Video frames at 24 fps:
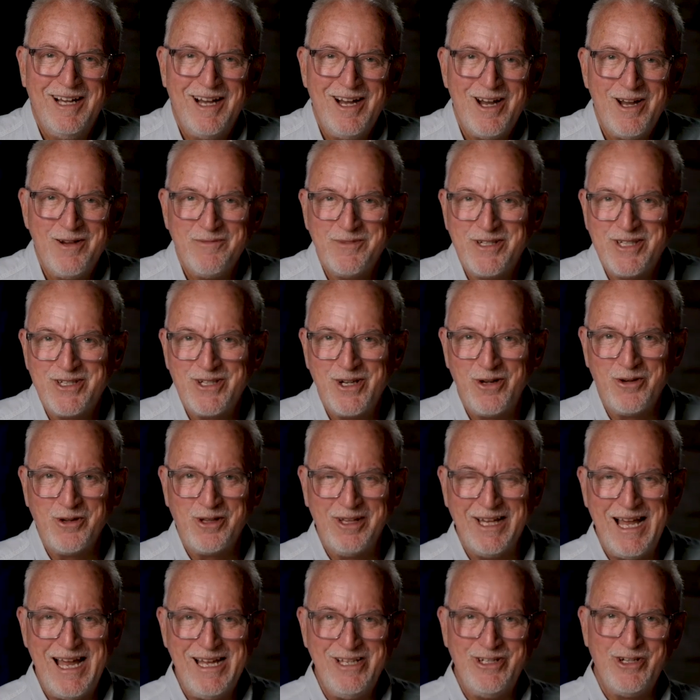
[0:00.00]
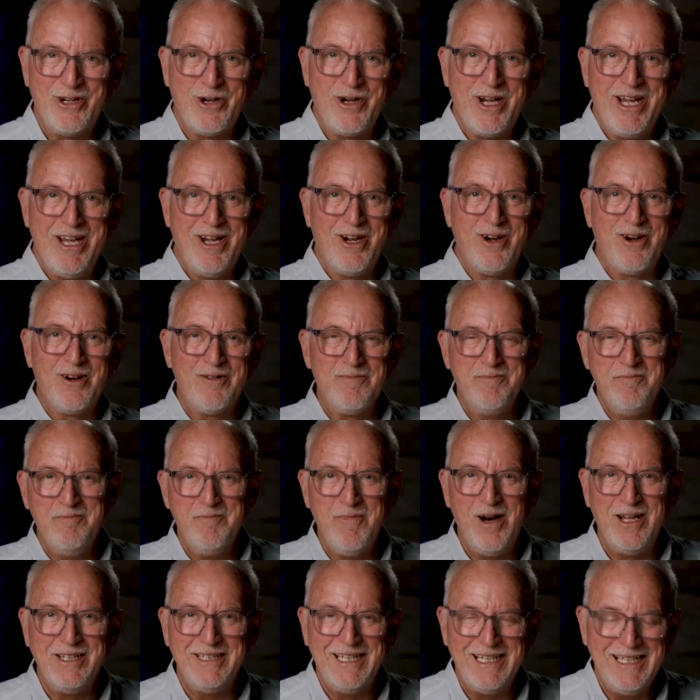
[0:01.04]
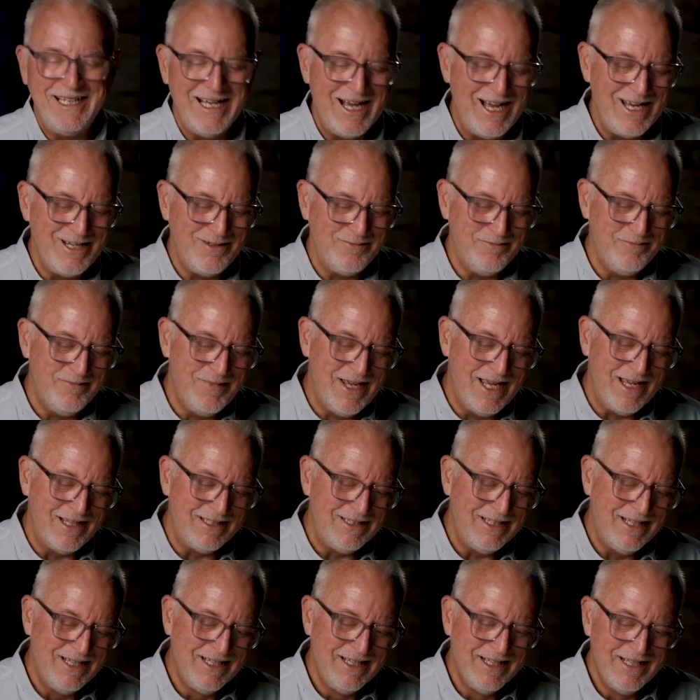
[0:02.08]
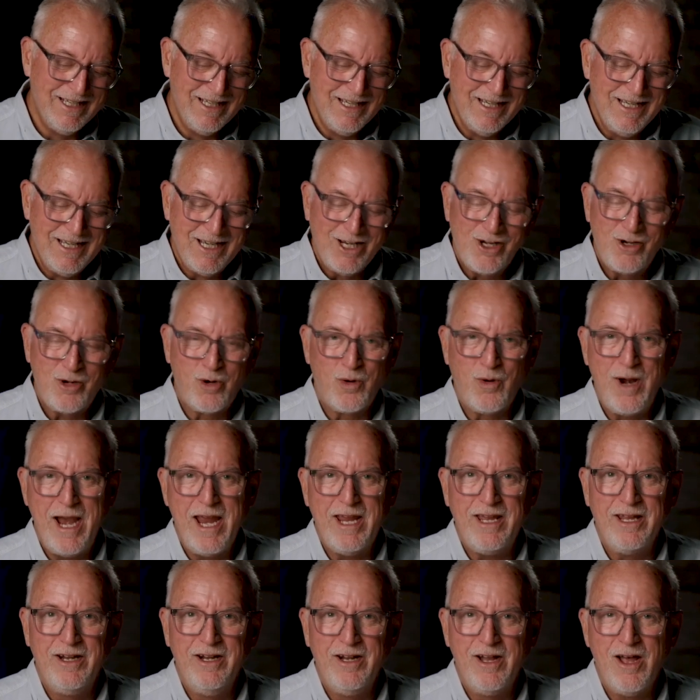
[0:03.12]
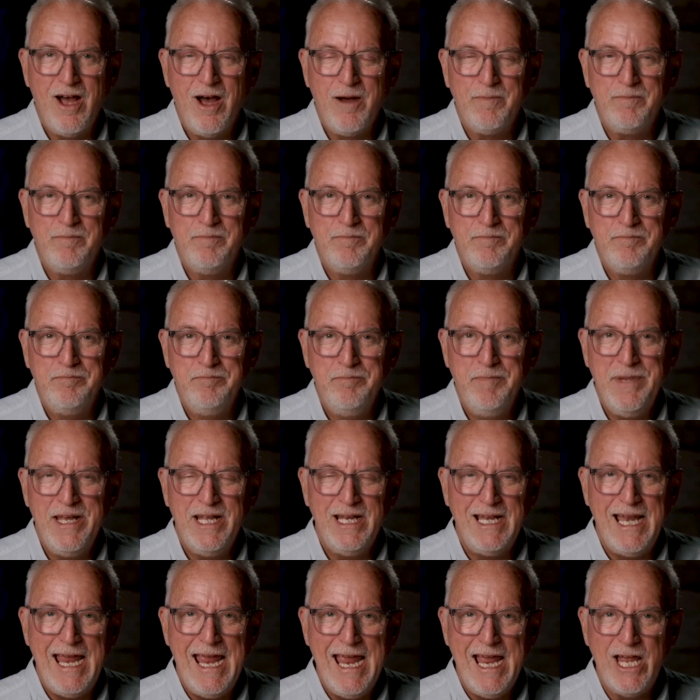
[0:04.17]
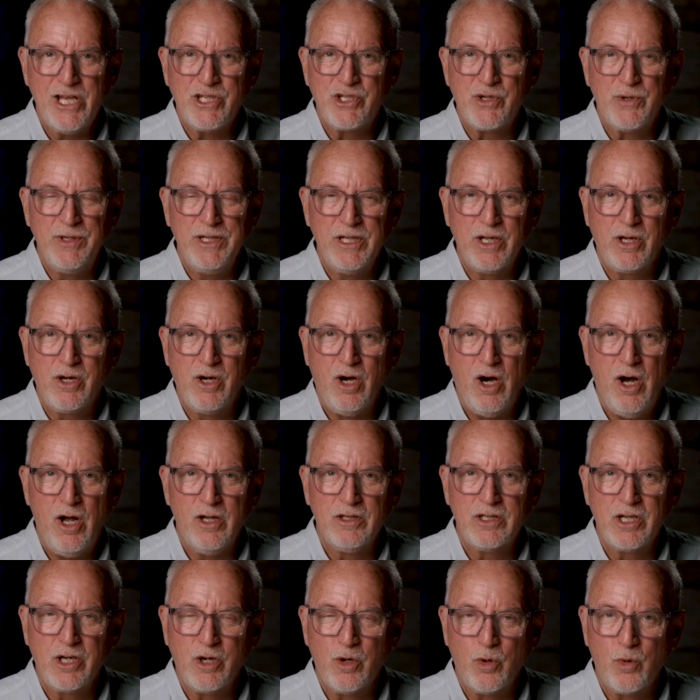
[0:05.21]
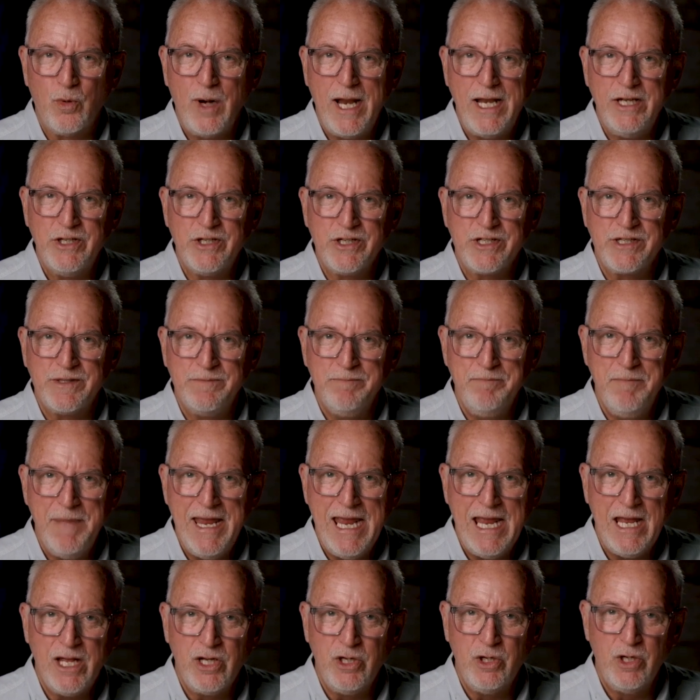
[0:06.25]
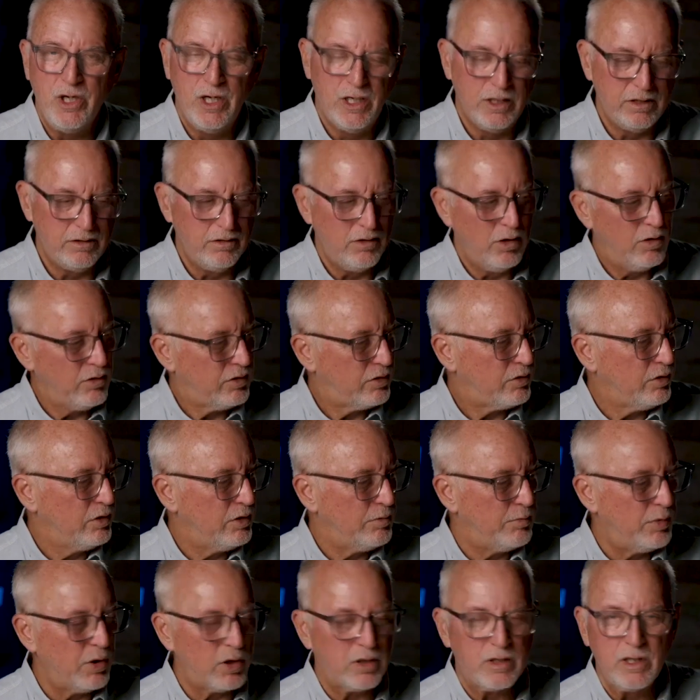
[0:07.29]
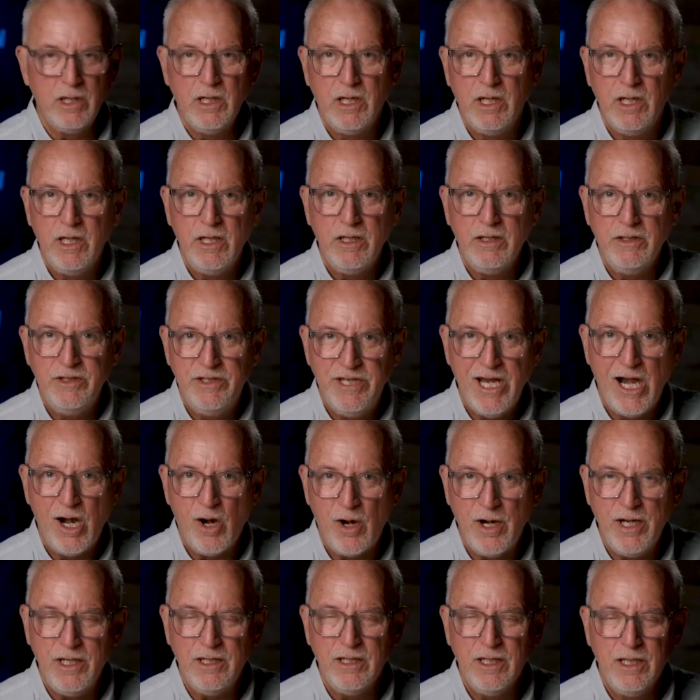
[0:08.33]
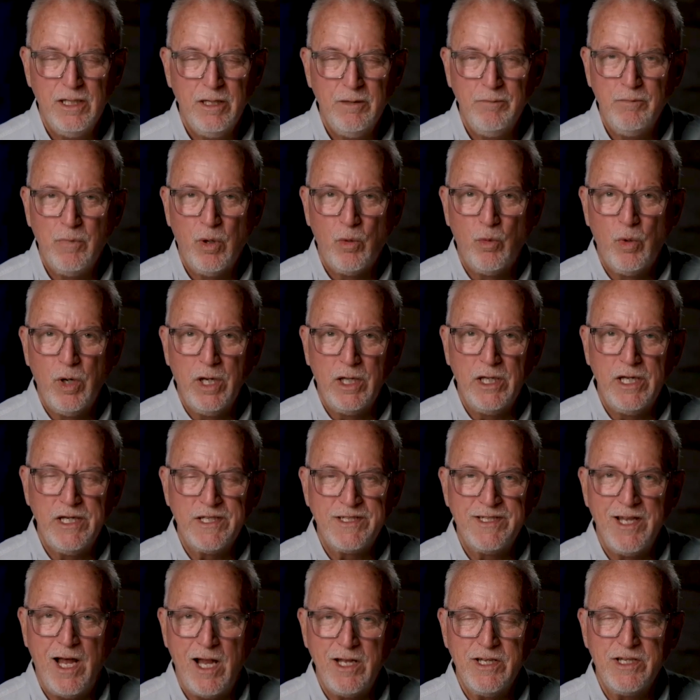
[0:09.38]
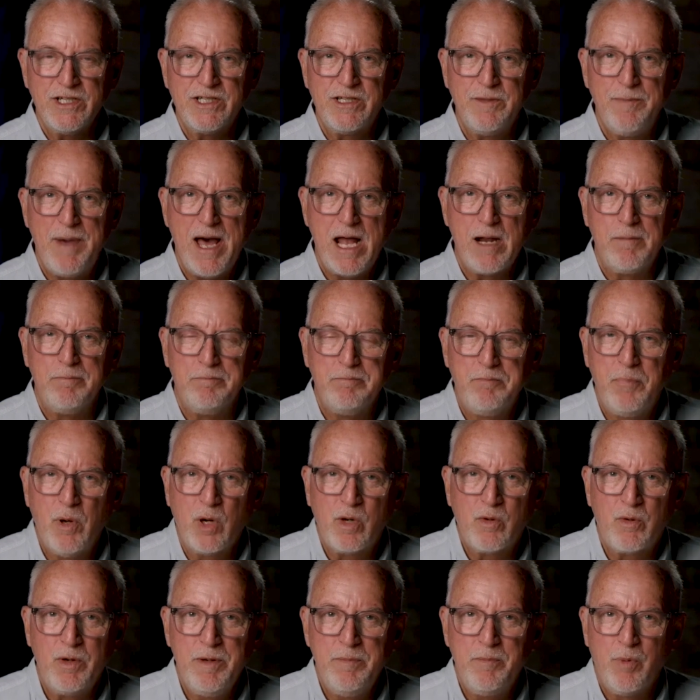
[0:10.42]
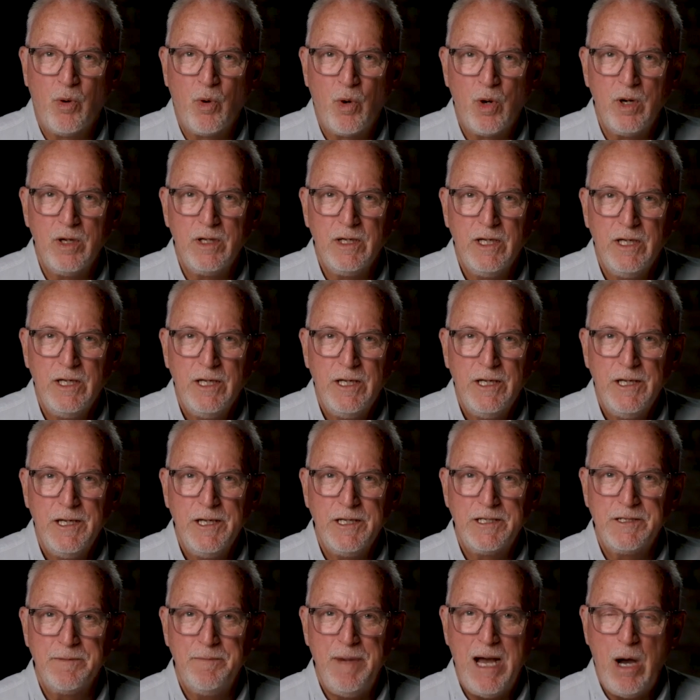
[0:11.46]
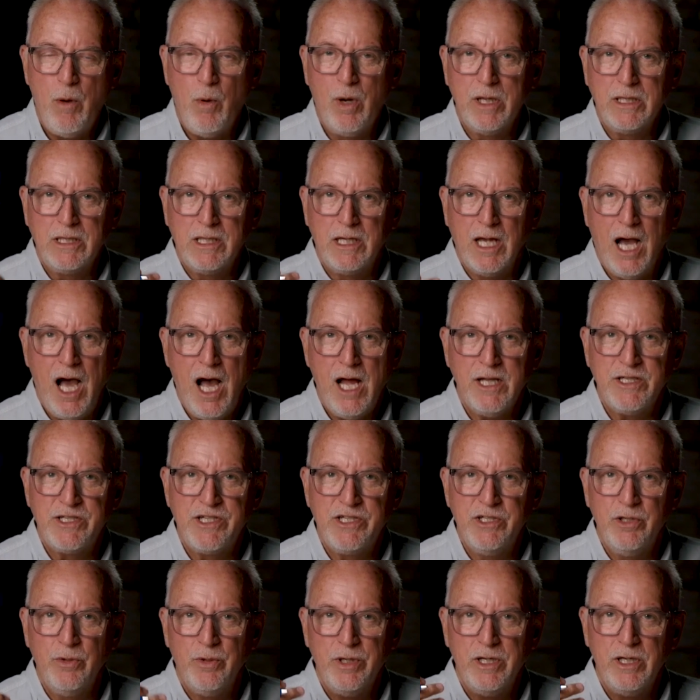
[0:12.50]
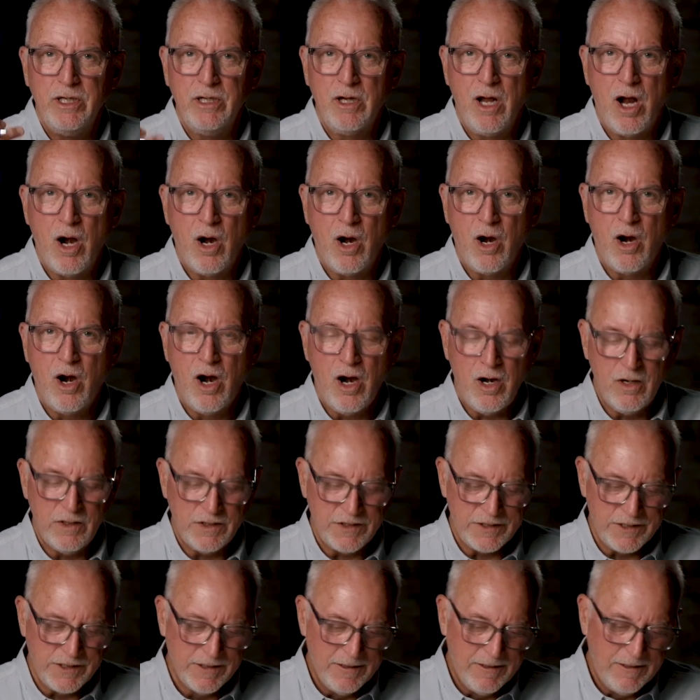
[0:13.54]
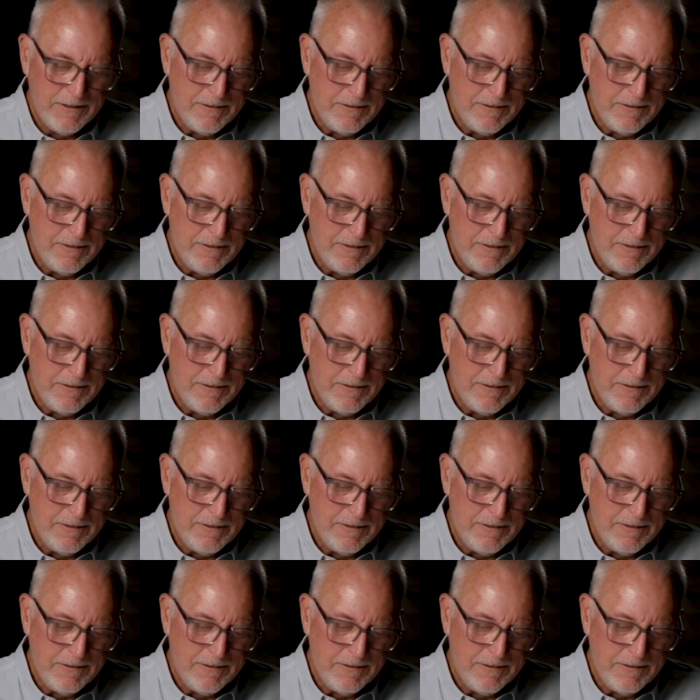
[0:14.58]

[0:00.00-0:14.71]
I'm so glad you're here. Monday night men cranking it up, men answering the call to courageous manhood, going through the book Daring. But really, it's not just about a book report, it's about what God's doing in our hearts.